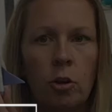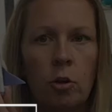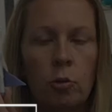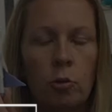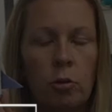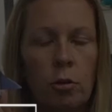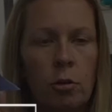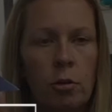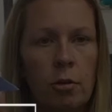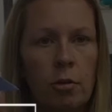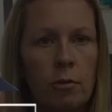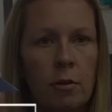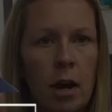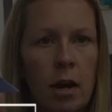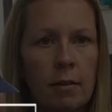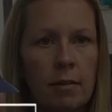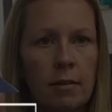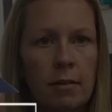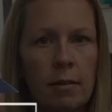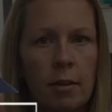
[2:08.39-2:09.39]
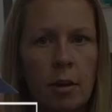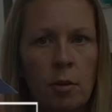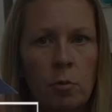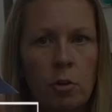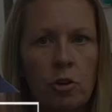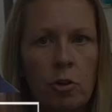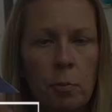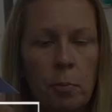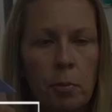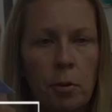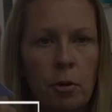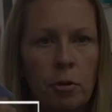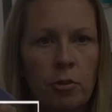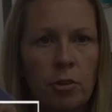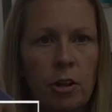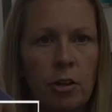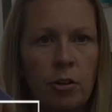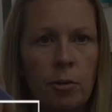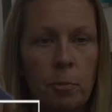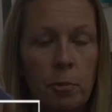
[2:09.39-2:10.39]
called thrust, which
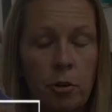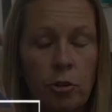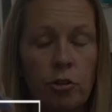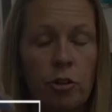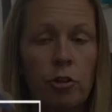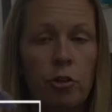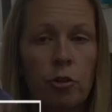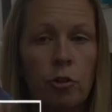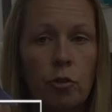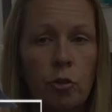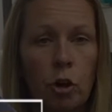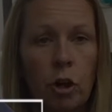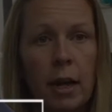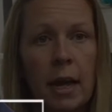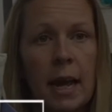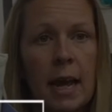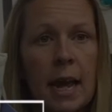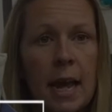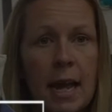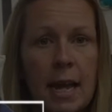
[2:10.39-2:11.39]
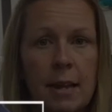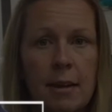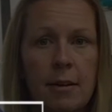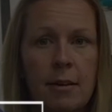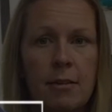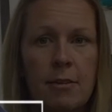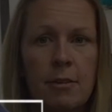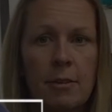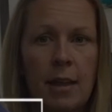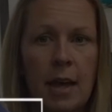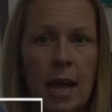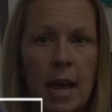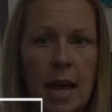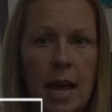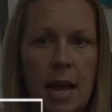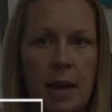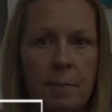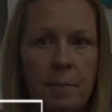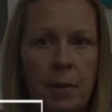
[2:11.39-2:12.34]
pushes your rocket into the air.